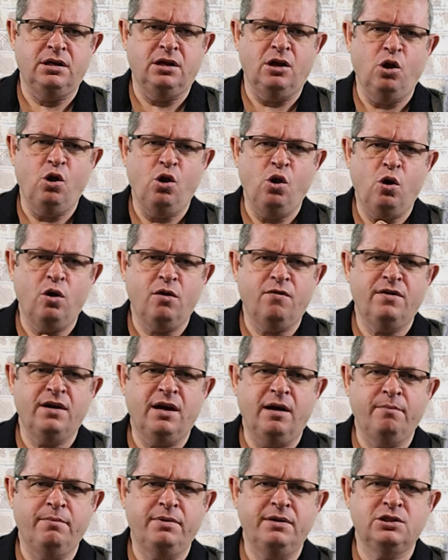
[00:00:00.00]
A lot of
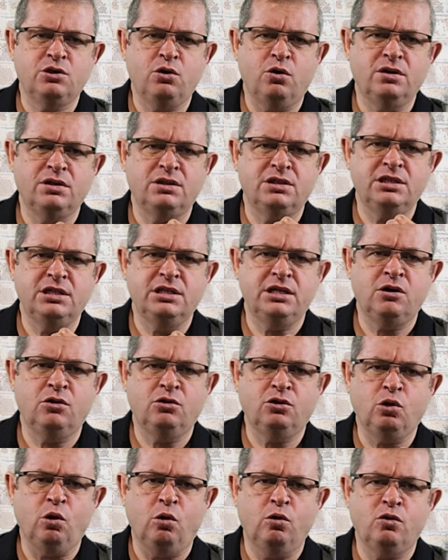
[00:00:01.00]
companies got a zero
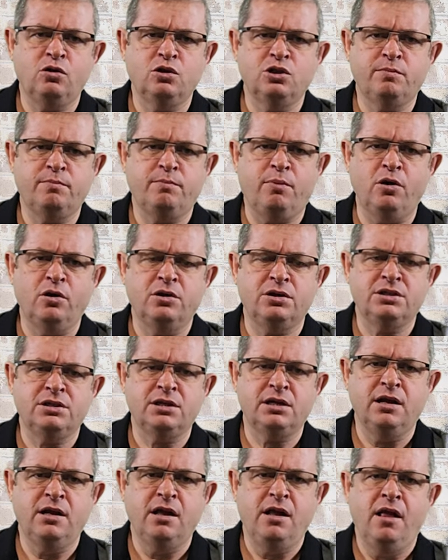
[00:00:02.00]
tolerance
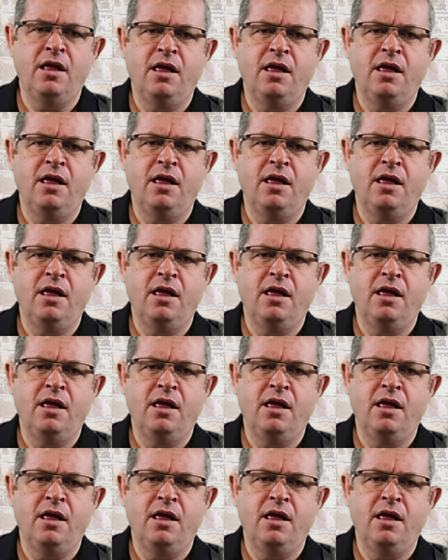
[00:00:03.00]
policy